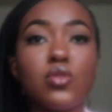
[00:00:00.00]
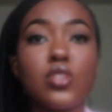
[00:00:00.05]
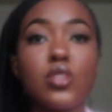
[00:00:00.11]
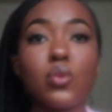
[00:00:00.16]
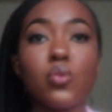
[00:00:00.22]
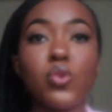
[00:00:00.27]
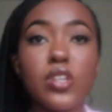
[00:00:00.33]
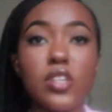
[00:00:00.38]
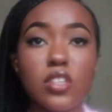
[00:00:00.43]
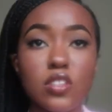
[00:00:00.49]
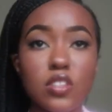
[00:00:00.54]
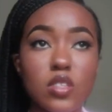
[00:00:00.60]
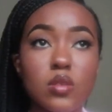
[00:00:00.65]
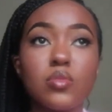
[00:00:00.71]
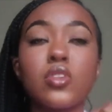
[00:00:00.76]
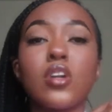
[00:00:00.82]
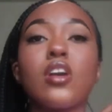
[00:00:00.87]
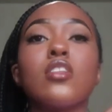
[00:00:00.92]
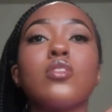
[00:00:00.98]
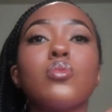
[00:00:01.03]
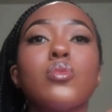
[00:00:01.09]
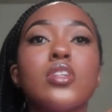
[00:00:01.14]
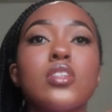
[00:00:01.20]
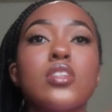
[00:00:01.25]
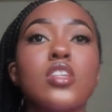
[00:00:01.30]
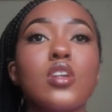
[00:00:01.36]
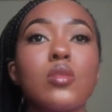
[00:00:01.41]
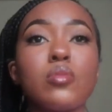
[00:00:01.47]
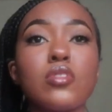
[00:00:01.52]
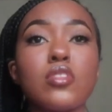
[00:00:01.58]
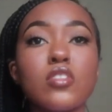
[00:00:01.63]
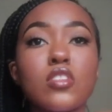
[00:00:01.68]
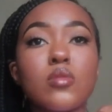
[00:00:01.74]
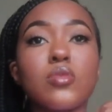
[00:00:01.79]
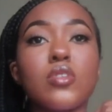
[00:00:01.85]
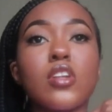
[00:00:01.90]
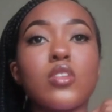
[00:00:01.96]
you can wear it zipped all the way up and
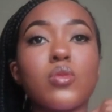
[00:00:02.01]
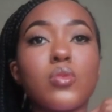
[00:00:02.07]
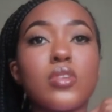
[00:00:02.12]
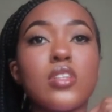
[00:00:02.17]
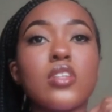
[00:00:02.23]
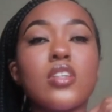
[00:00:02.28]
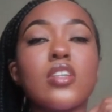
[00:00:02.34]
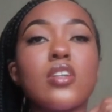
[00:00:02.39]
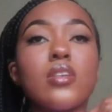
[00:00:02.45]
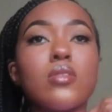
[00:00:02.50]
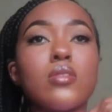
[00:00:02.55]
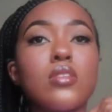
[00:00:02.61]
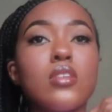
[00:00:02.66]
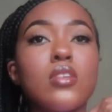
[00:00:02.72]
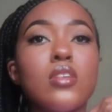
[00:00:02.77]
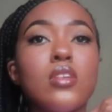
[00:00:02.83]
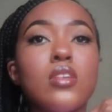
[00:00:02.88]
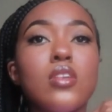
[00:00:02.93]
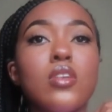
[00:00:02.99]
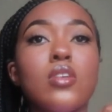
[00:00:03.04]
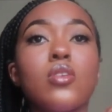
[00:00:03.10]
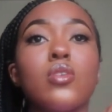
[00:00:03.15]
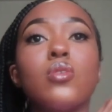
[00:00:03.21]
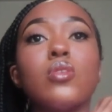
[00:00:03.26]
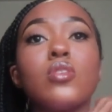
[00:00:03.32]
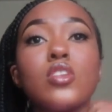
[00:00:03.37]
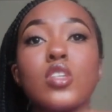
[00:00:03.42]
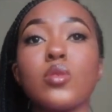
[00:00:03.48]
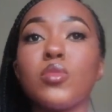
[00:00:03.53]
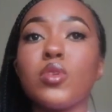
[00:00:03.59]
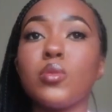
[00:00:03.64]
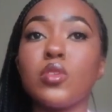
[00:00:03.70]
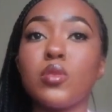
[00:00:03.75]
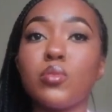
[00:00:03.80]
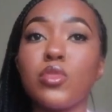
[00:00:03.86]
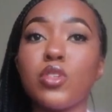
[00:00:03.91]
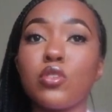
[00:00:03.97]
zipped all the way down, or you can be
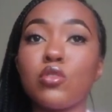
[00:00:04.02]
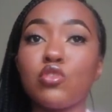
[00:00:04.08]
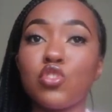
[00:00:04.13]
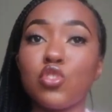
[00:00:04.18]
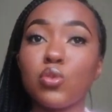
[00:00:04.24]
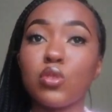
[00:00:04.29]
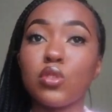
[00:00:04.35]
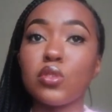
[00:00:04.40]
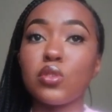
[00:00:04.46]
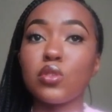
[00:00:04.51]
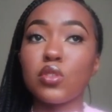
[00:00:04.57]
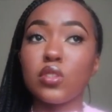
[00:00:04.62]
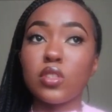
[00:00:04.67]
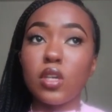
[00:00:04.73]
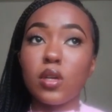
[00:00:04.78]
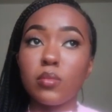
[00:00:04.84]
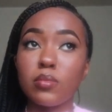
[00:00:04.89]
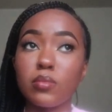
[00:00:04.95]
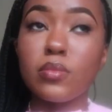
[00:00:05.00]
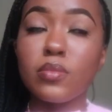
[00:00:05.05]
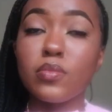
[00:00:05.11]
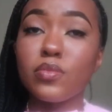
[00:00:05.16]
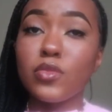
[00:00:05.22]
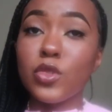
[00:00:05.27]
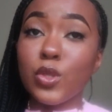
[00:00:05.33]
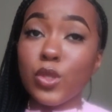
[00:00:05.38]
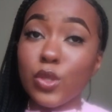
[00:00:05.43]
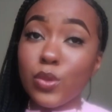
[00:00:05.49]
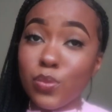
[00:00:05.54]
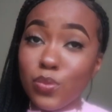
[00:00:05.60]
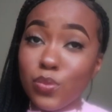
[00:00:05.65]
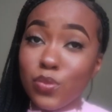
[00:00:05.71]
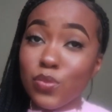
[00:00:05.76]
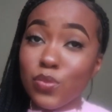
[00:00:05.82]
in the middle, show a little something, you know.